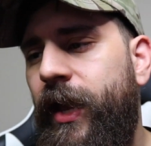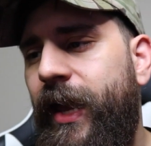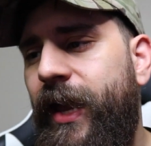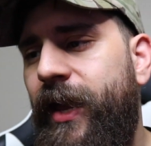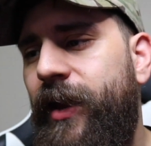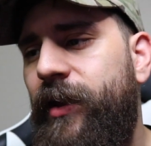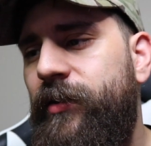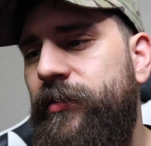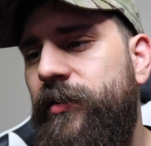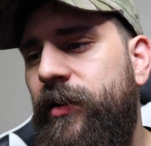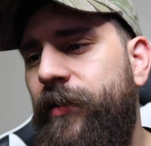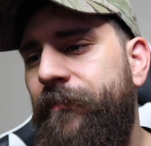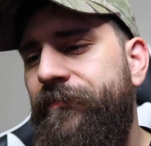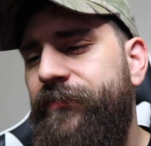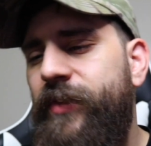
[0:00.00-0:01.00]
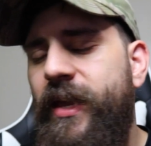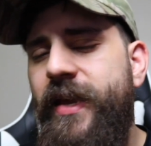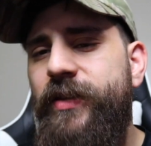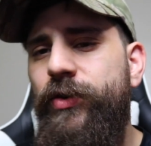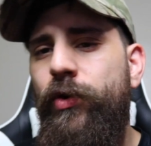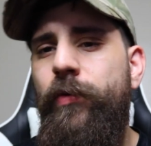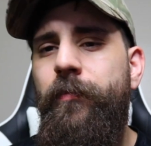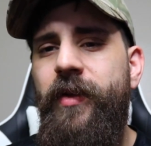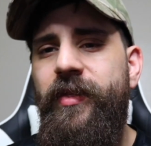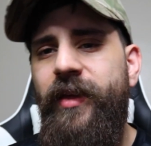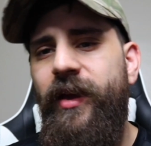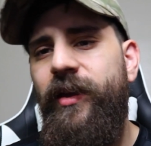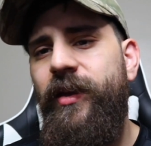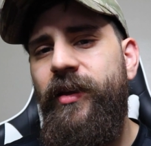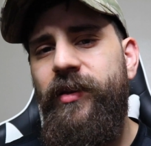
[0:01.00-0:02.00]
and he told me
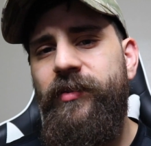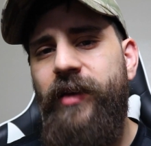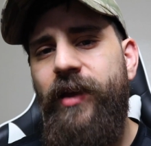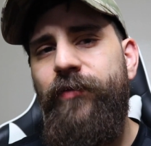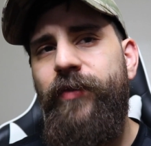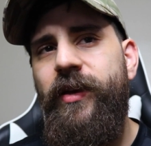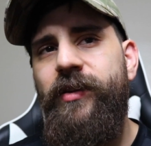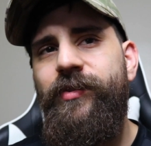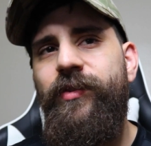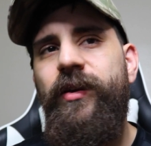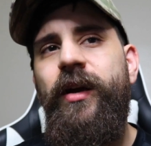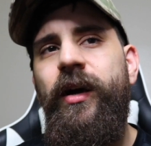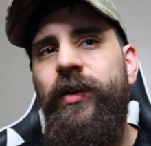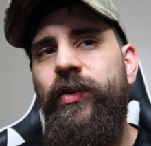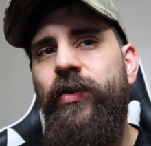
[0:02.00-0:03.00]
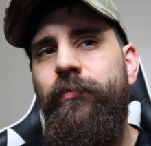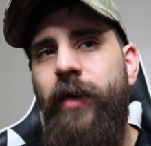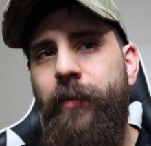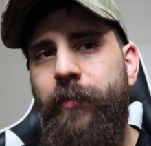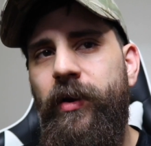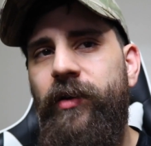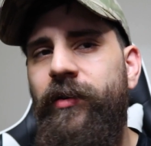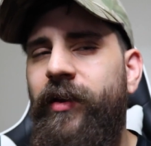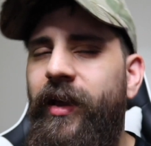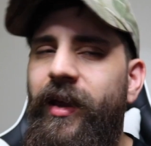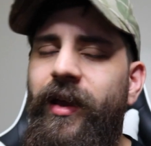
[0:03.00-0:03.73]
that he's envious of the color of my beard.